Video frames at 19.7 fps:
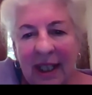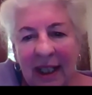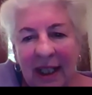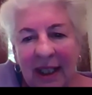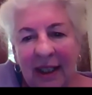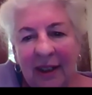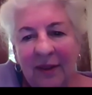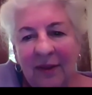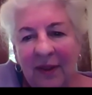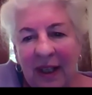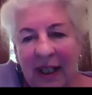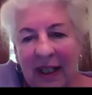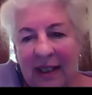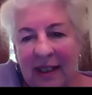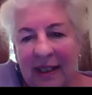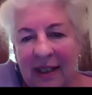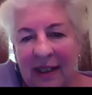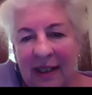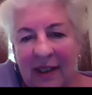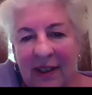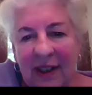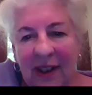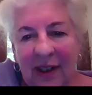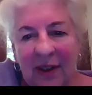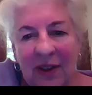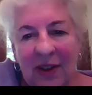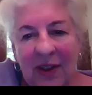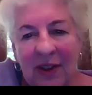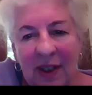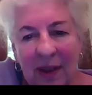tech advances
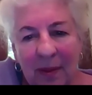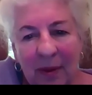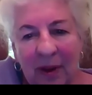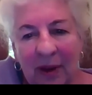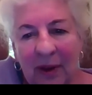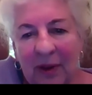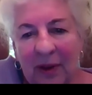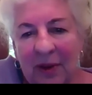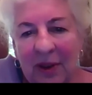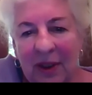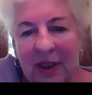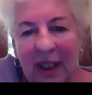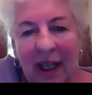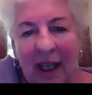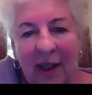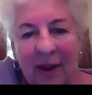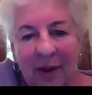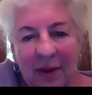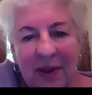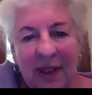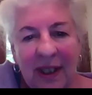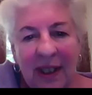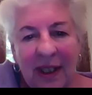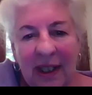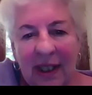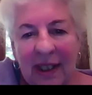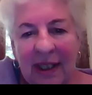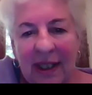are similar to the housing